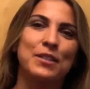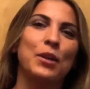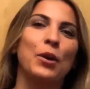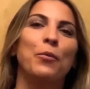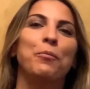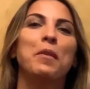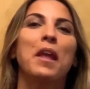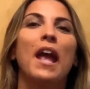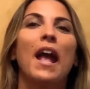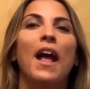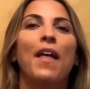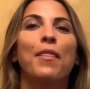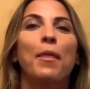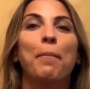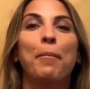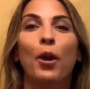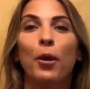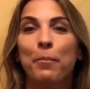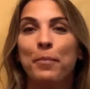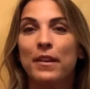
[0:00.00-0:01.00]
So the
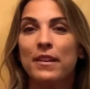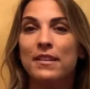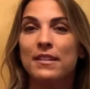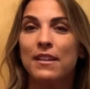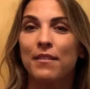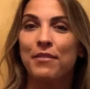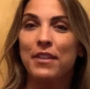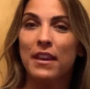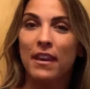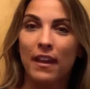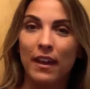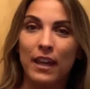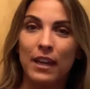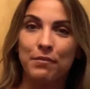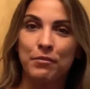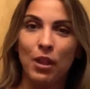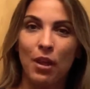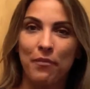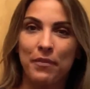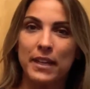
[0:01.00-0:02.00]
purpose of the
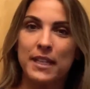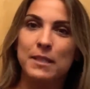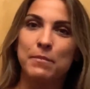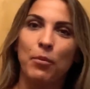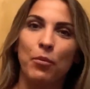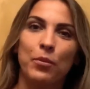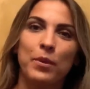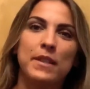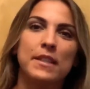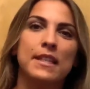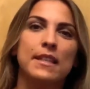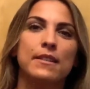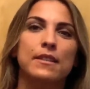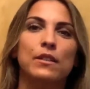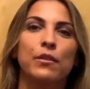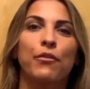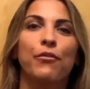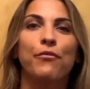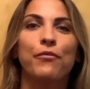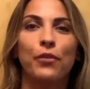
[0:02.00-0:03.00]
negative law of exponents is
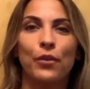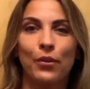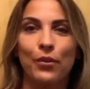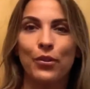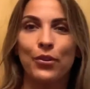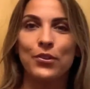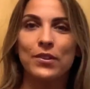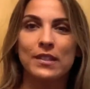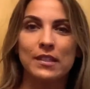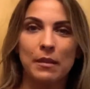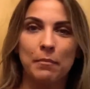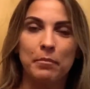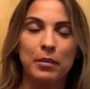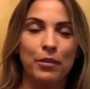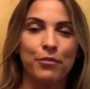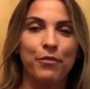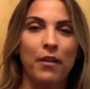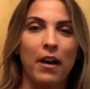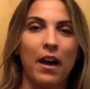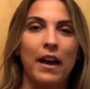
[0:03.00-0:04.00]
to further
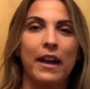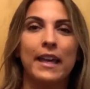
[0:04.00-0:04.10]
simplify